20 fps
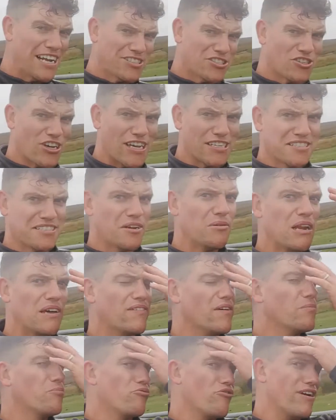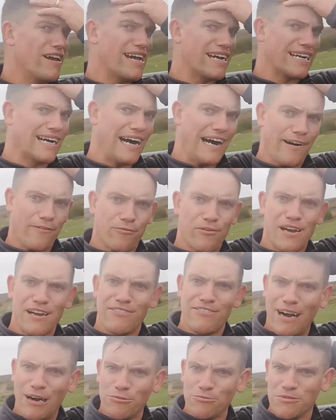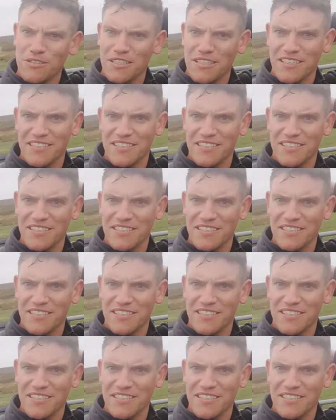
So I say we'll have a break halfway around.